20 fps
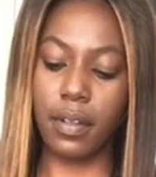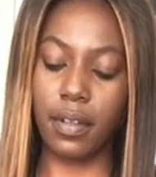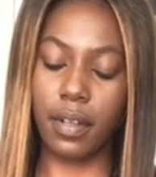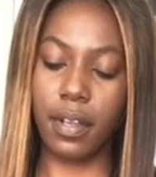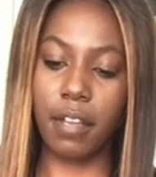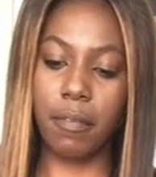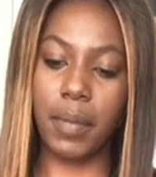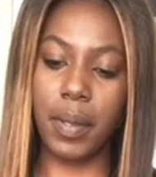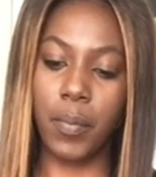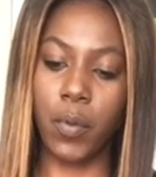
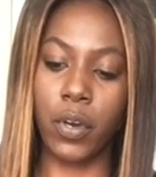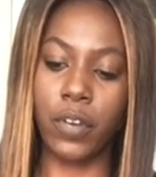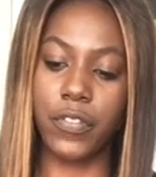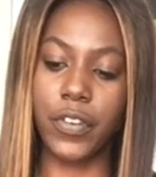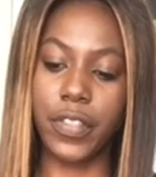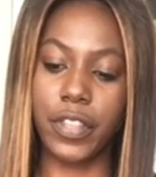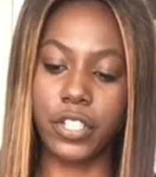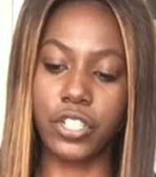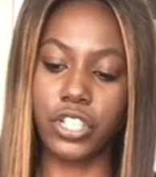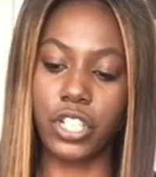Give me more for
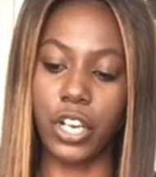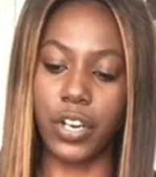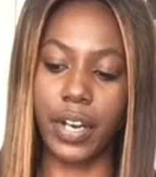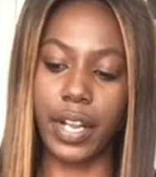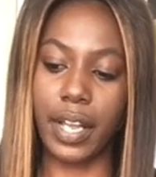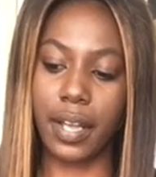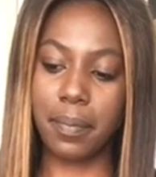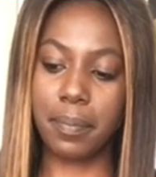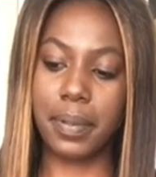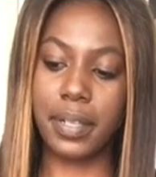the
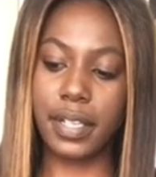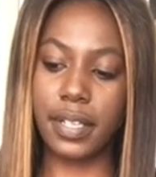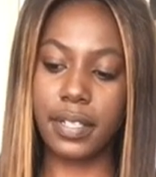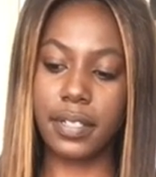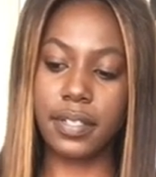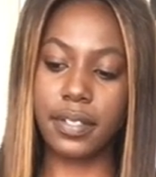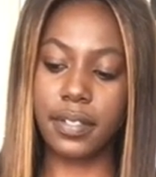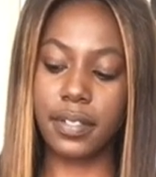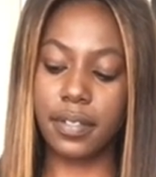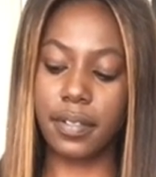Chariot,
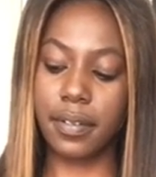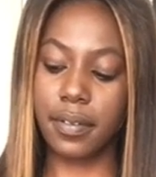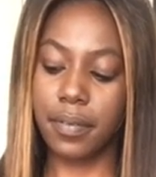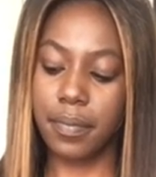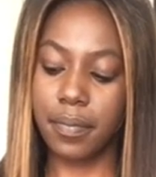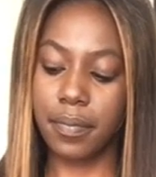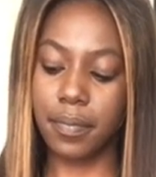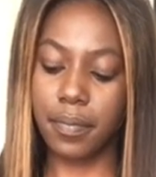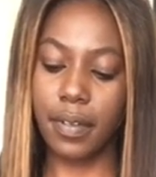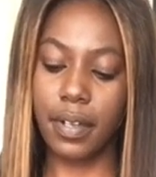please.
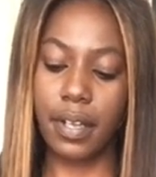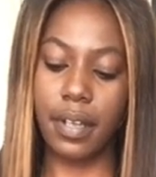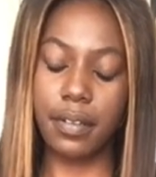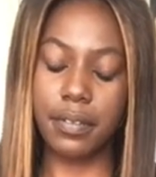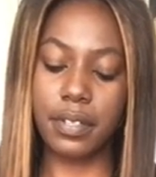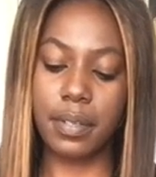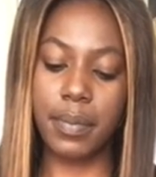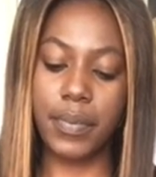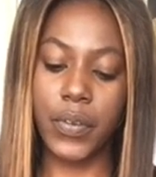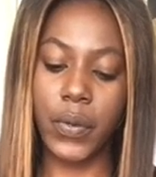
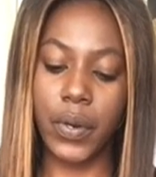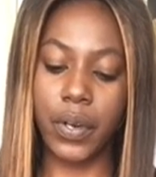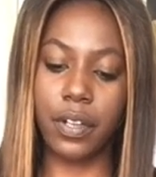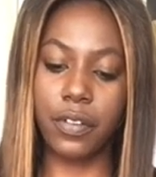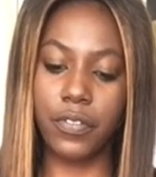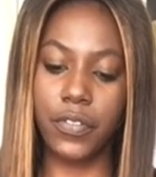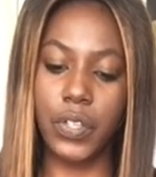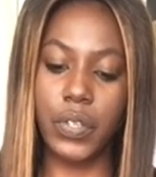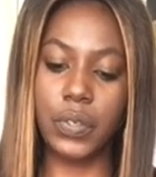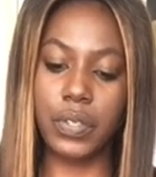Some of you are
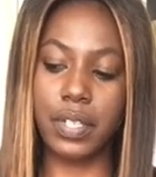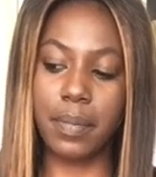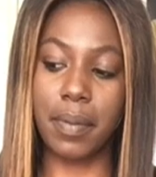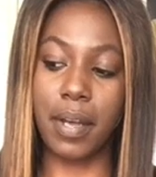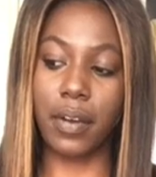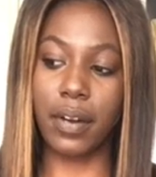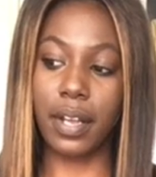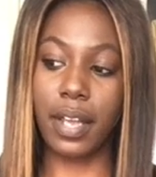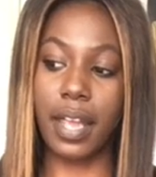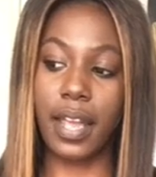confused
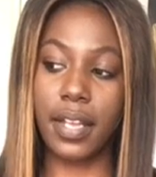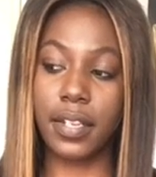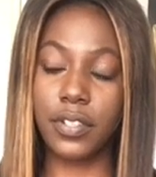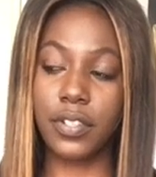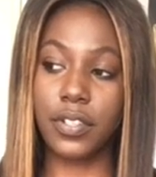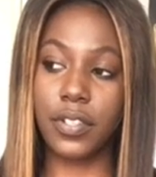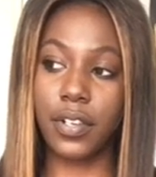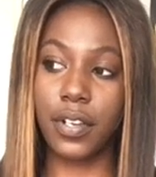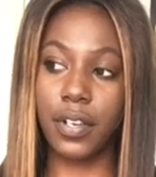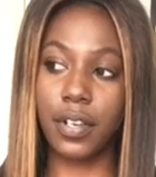about a
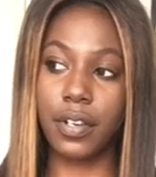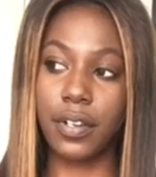Cancer.